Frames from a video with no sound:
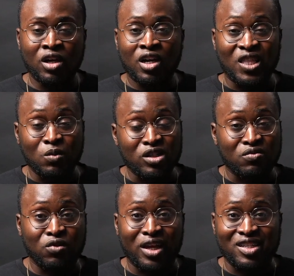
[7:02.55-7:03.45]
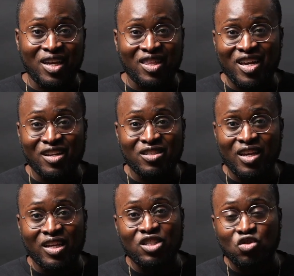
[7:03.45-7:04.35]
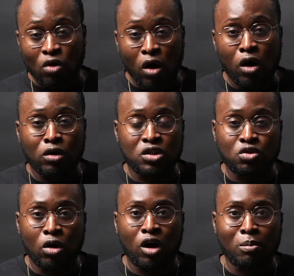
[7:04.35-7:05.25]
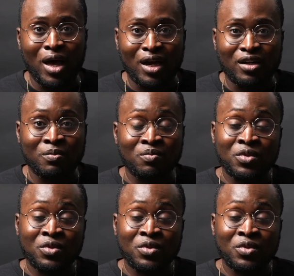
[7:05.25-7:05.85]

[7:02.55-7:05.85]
And the reason for that is that is a strong magnet.